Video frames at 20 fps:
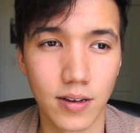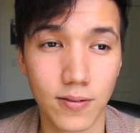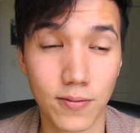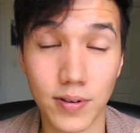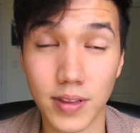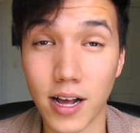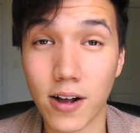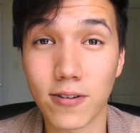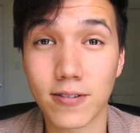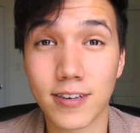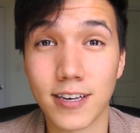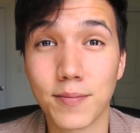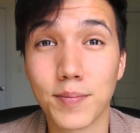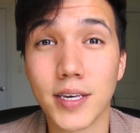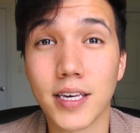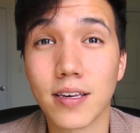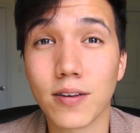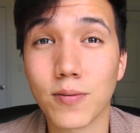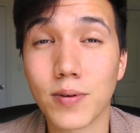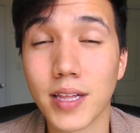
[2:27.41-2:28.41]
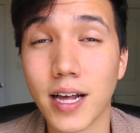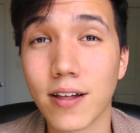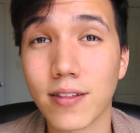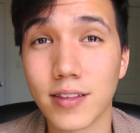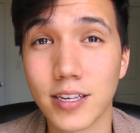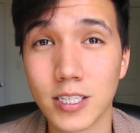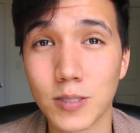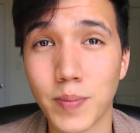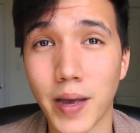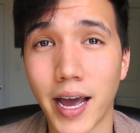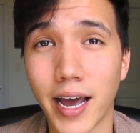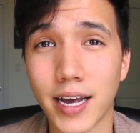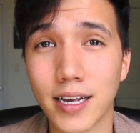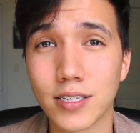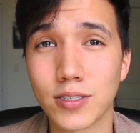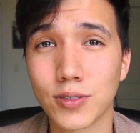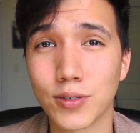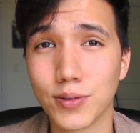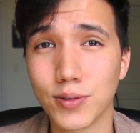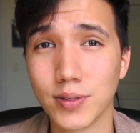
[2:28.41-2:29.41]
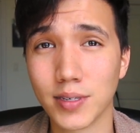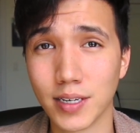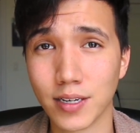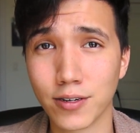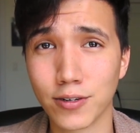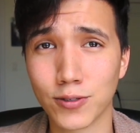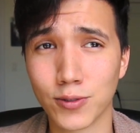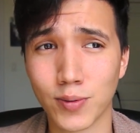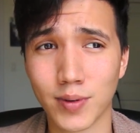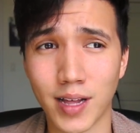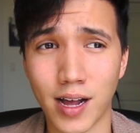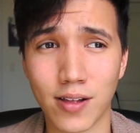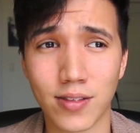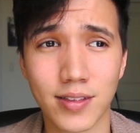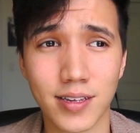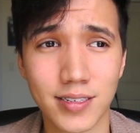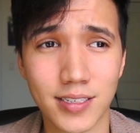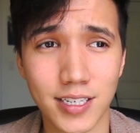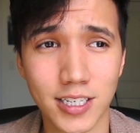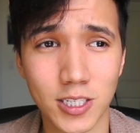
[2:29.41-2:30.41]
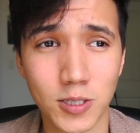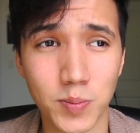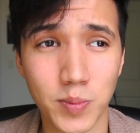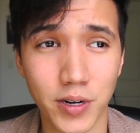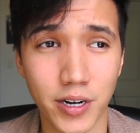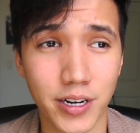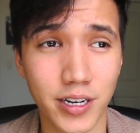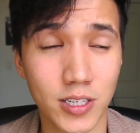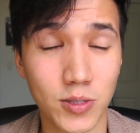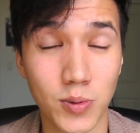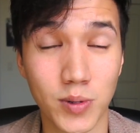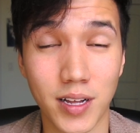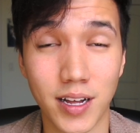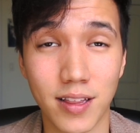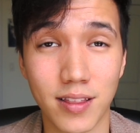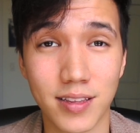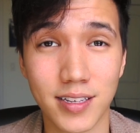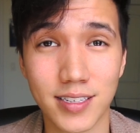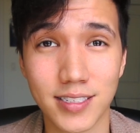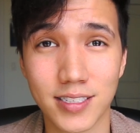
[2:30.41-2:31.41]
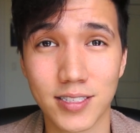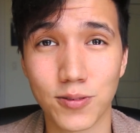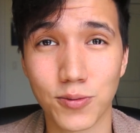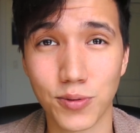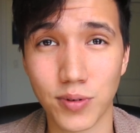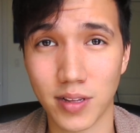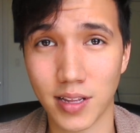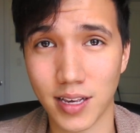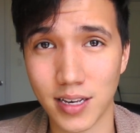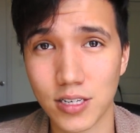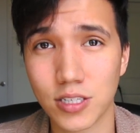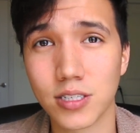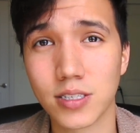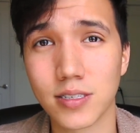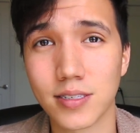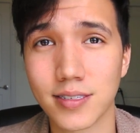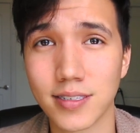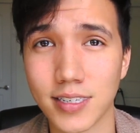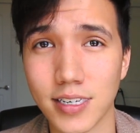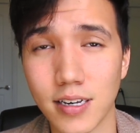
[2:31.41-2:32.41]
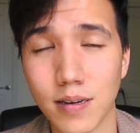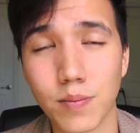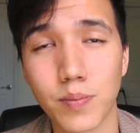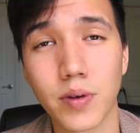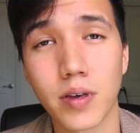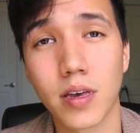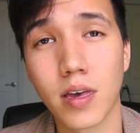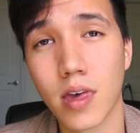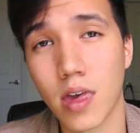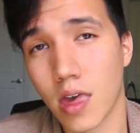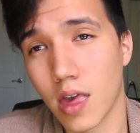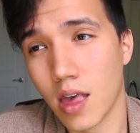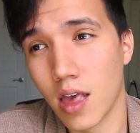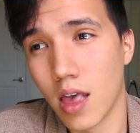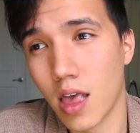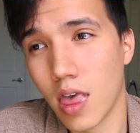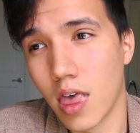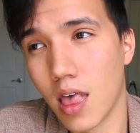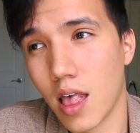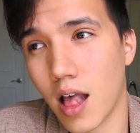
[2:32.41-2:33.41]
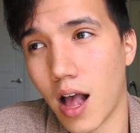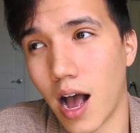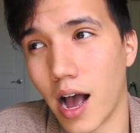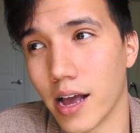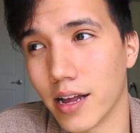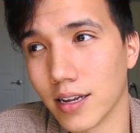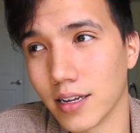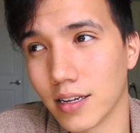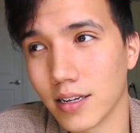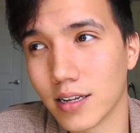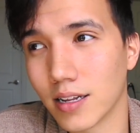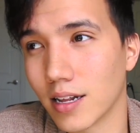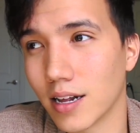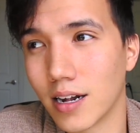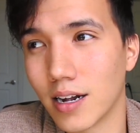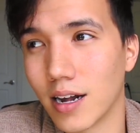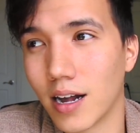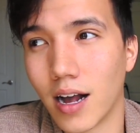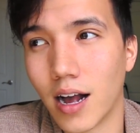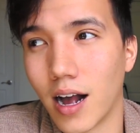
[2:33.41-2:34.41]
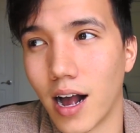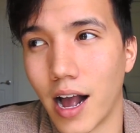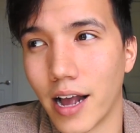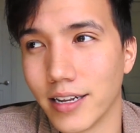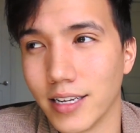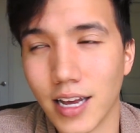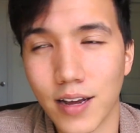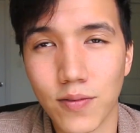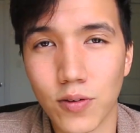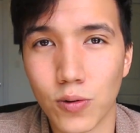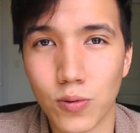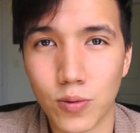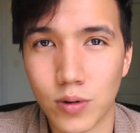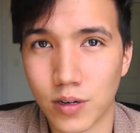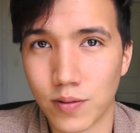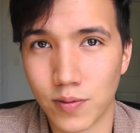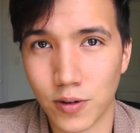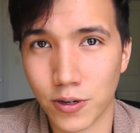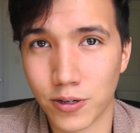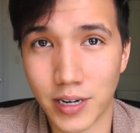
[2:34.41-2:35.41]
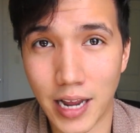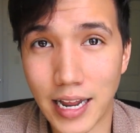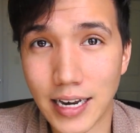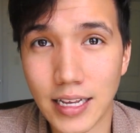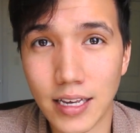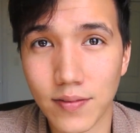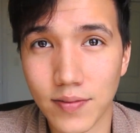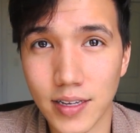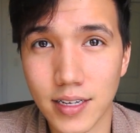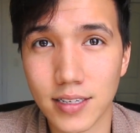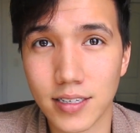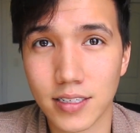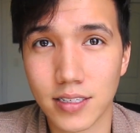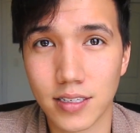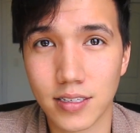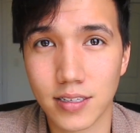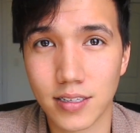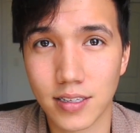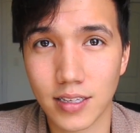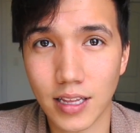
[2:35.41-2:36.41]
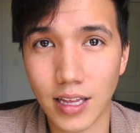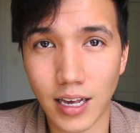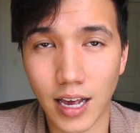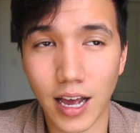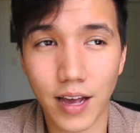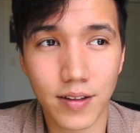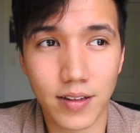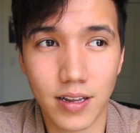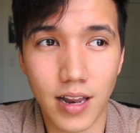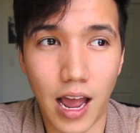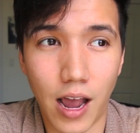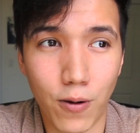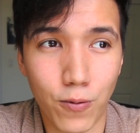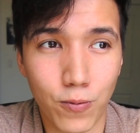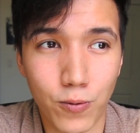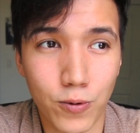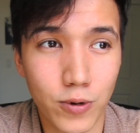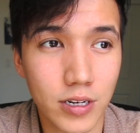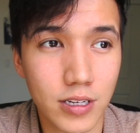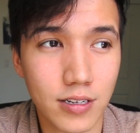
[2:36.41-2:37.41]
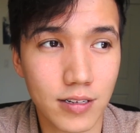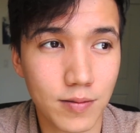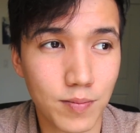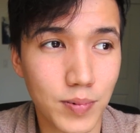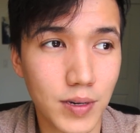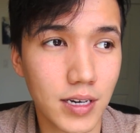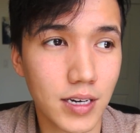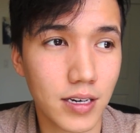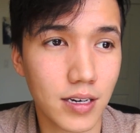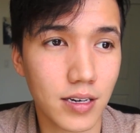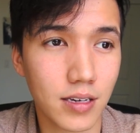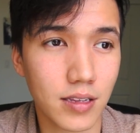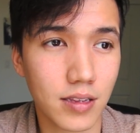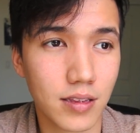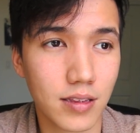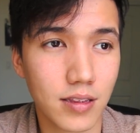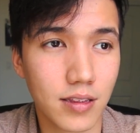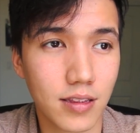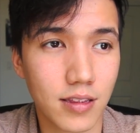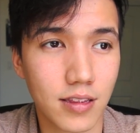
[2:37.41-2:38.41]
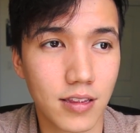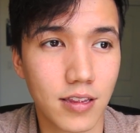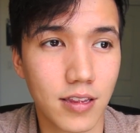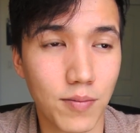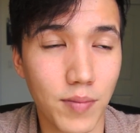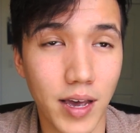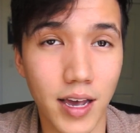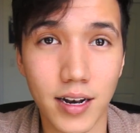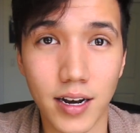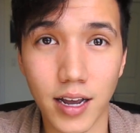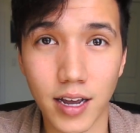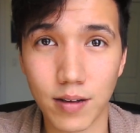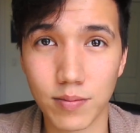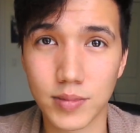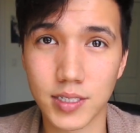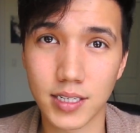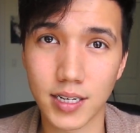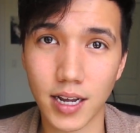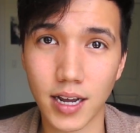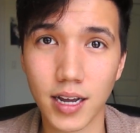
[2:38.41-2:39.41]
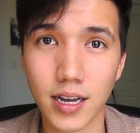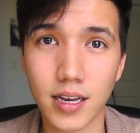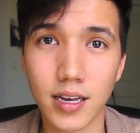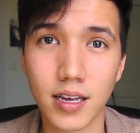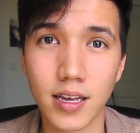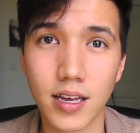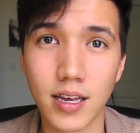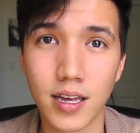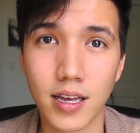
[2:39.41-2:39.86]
without Kimmy, without these past 2 years, without this experience, without this relationship, I never would have learned any of it. Like, I wouldn't be the man I am today.